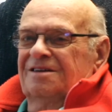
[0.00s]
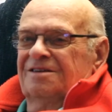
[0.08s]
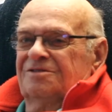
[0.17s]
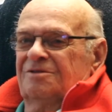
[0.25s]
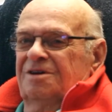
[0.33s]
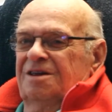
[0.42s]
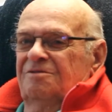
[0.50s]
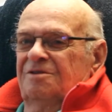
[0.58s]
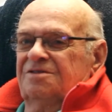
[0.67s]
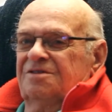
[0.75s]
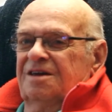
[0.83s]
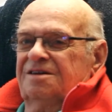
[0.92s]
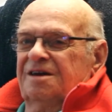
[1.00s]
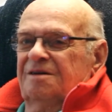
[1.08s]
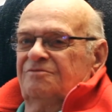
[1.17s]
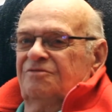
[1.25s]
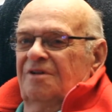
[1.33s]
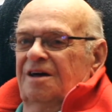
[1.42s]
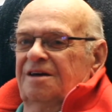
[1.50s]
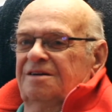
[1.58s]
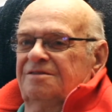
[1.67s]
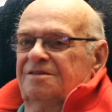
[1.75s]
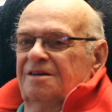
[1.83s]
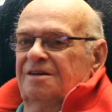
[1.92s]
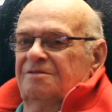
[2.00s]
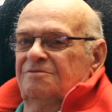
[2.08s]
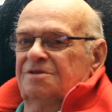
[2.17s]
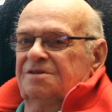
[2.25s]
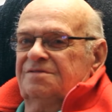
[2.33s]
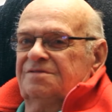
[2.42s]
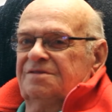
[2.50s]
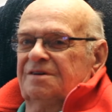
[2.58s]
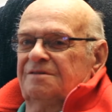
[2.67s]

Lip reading: So anyways, I kept flying till I was